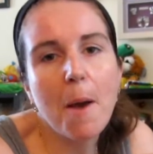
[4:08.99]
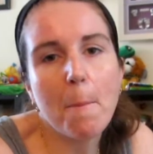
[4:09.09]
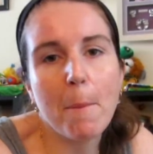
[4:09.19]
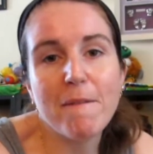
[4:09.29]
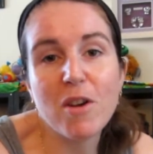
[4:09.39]

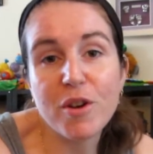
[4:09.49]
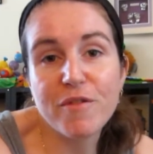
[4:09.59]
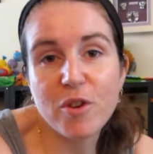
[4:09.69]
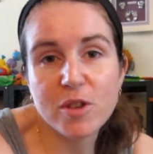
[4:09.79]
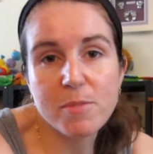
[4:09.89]
My very
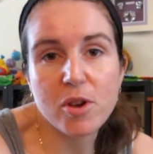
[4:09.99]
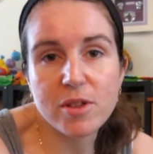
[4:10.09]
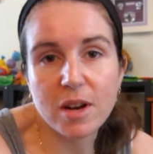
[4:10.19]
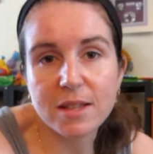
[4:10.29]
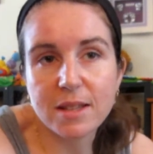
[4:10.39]
first
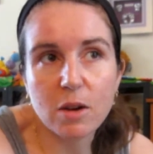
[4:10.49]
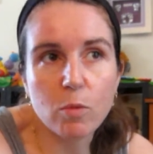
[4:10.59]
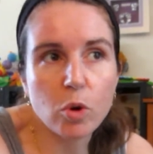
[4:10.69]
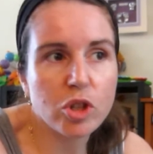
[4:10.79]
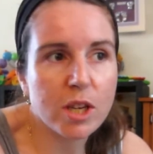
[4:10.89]
person I started
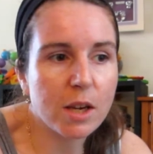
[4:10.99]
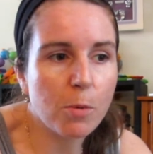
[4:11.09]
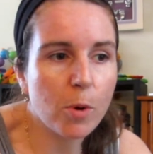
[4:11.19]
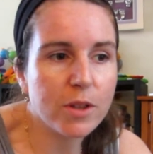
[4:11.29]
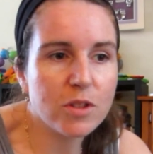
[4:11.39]
watching
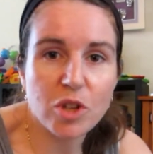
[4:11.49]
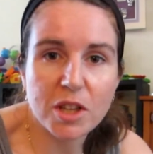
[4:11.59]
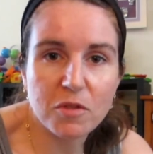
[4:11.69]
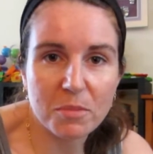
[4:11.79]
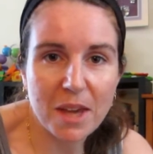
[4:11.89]
was Jess
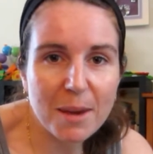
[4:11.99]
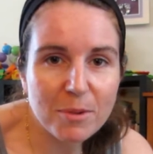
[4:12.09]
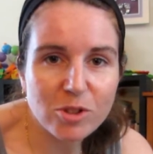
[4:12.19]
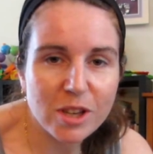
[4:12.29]
from Gabe and